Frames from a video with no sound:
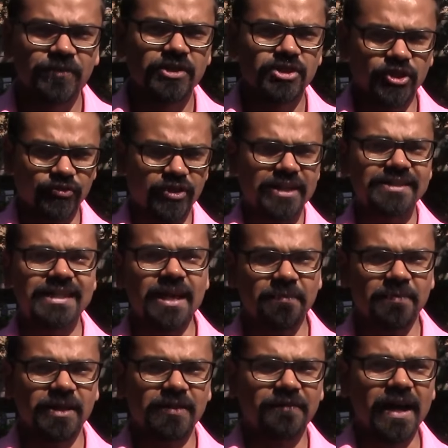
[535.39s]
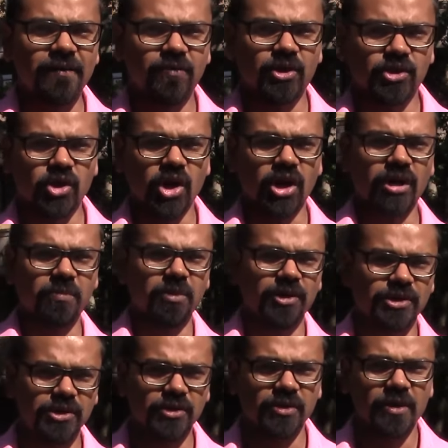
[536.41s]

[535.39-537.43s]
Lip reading: So for example, if I want to talk about,